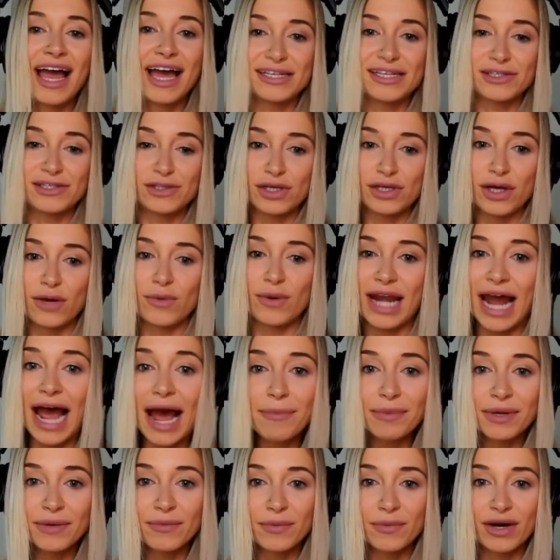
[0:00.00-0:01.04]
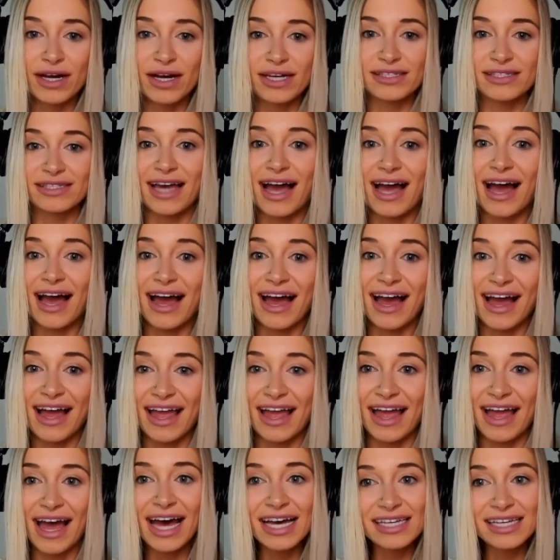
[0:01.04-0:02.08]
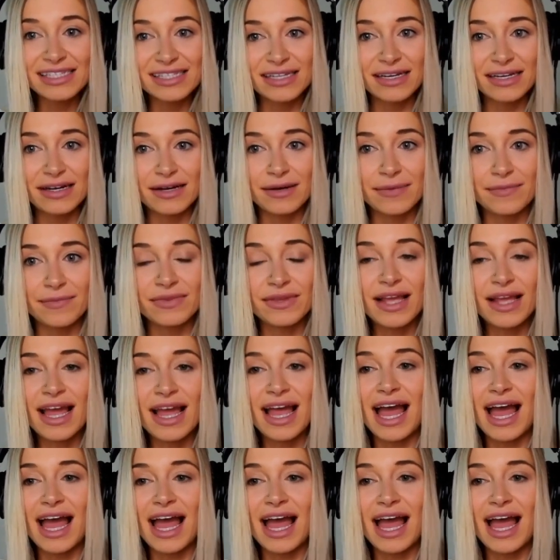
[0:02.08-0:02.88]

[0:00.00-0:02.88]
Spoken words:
And so what happened was I asked them